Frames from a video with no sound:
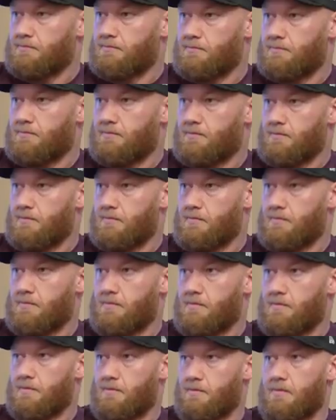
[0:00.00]

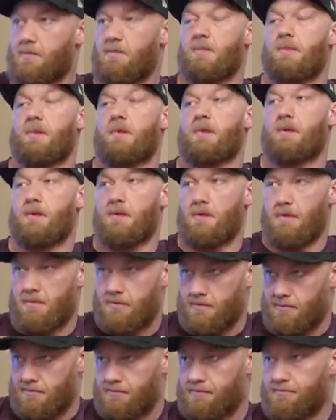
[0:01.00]

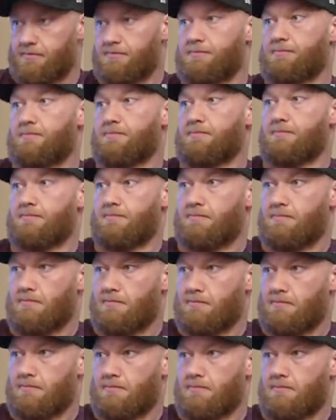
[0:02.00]

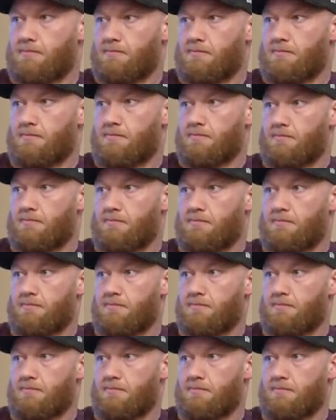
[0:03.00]

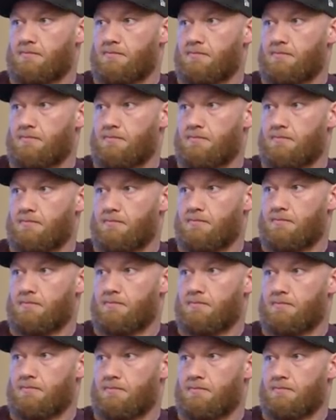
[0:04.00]

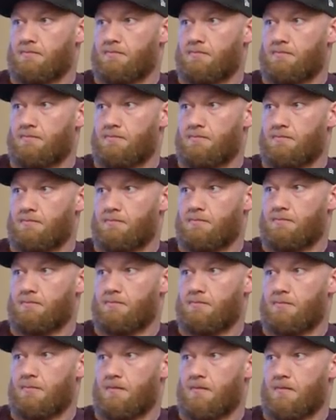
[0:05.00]

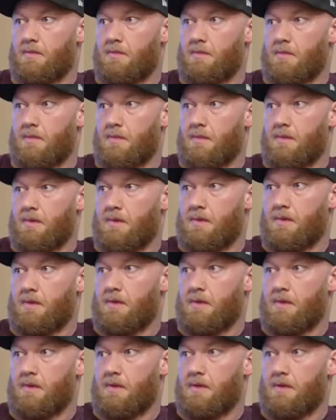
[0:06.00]

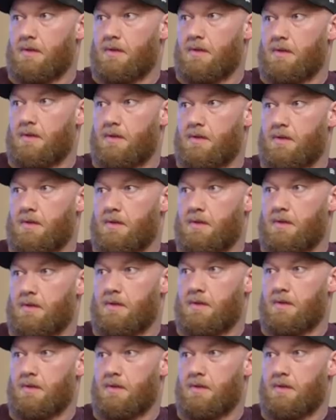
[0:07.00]
No words are spoken by the person on screen.